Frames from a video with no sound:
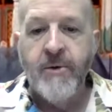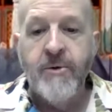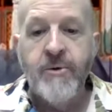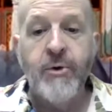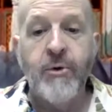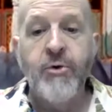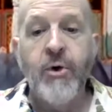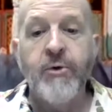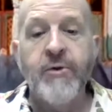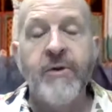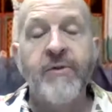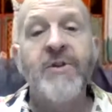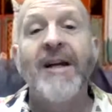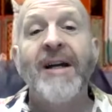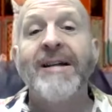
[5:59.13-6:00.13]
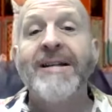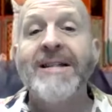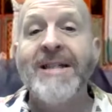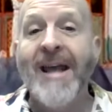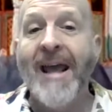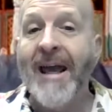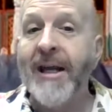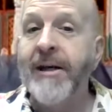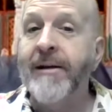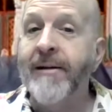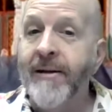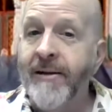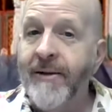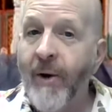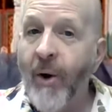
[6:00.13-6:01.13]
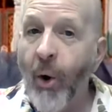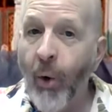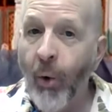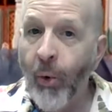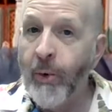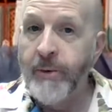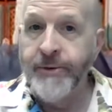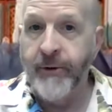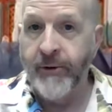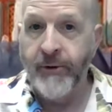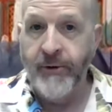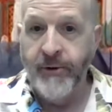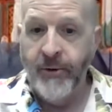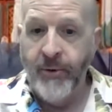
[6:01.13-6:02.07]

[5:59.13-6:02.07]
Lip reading: So Joseph's 10 older